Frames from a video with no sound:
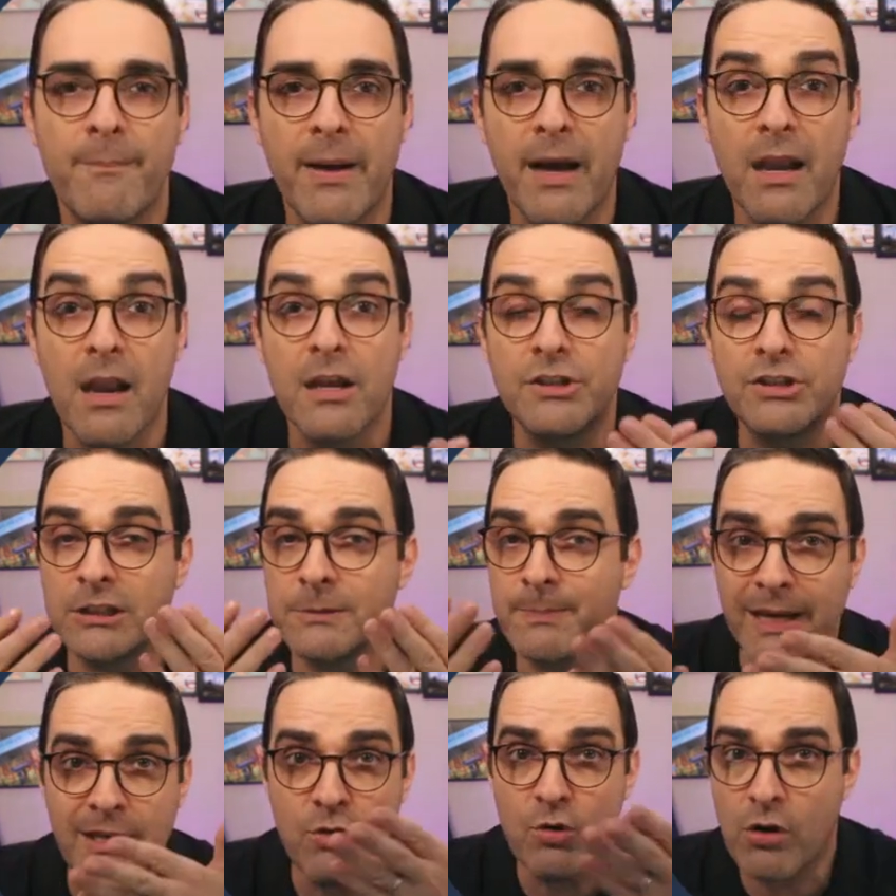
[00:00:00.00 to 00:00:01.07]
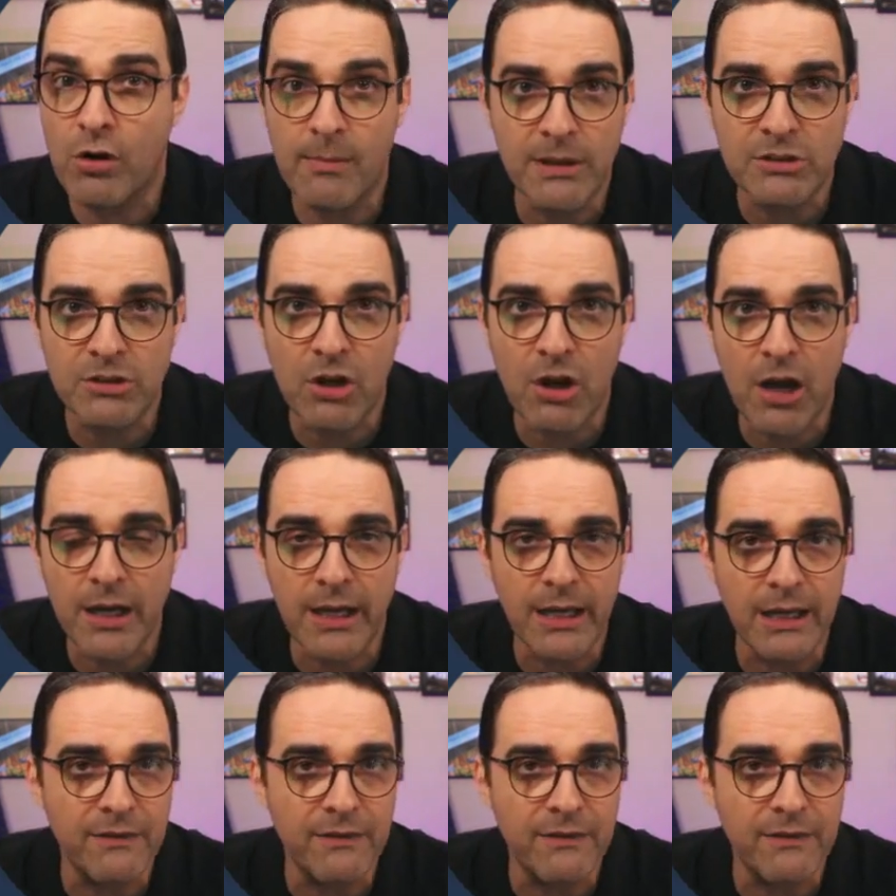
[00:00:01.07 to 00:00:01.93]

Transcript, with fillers: But just by normal talking,